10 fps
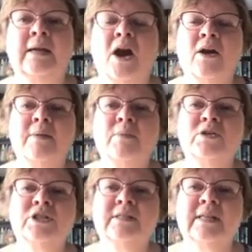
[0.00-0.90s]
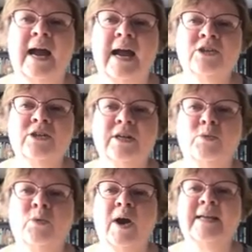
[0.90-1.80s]
Our emotions actually
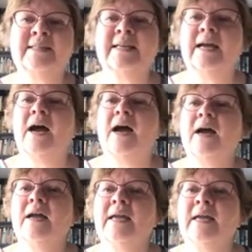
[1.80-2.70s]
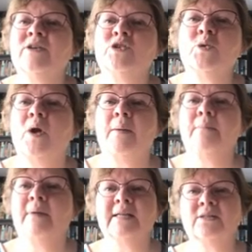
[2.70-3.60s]
rise into our
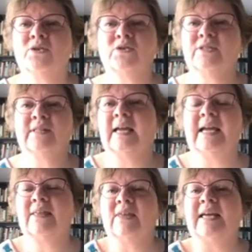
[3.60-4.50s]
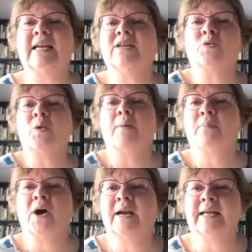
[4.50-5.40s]
muscles. They get into our
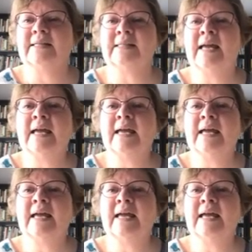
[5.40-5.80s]
bodies.